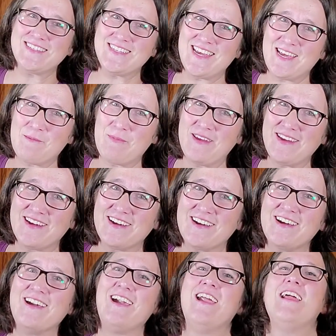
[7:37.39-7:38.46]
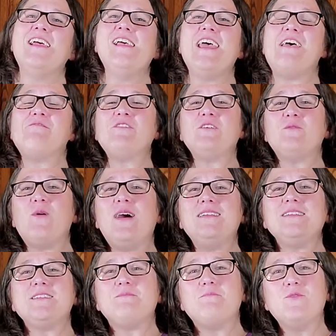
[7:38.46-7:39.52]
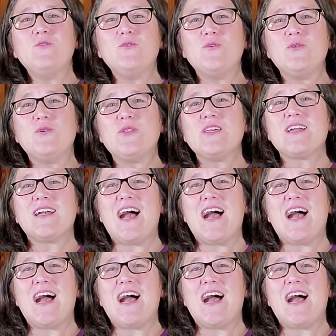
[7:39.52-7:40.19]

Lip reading: tip here, if you want smooth